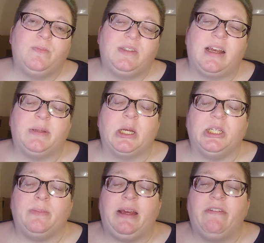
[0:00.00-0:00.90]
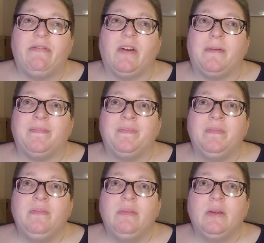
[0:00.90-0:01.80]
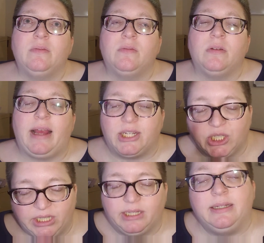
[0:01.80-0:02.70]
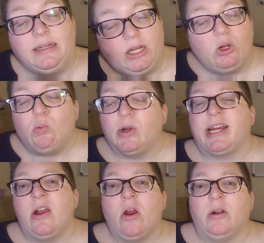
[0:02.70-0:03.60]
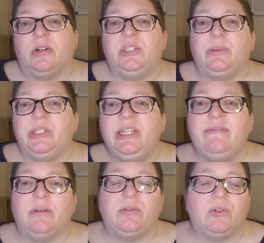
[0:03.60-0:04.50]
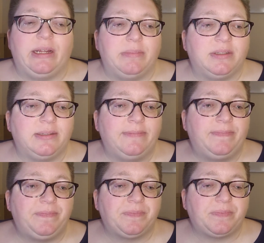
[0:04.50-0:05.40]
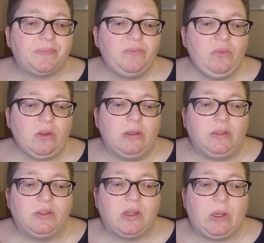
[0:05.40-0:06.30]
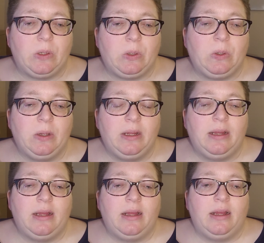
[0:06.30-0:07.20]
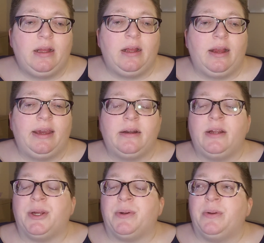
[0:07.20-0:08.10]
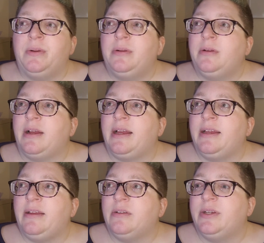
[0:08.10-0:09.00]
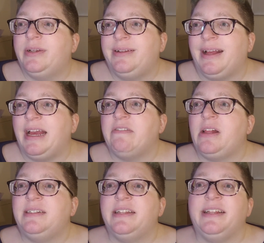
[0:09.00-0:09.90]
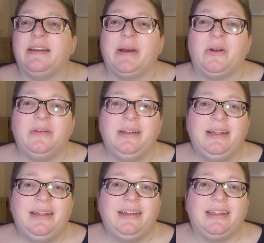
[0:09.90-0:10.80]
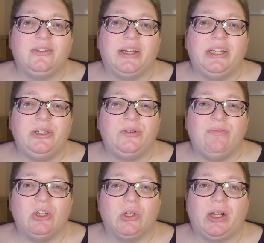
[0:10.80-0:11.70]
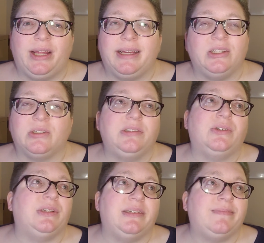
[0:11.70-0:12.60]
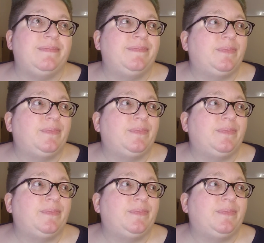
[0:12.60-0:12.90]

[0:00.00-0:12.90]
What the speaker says: sabotaging me from actually working harder to achieve those dreams. So, I don't know. I have a lot to think about. I tried to do some journaling and just couldn't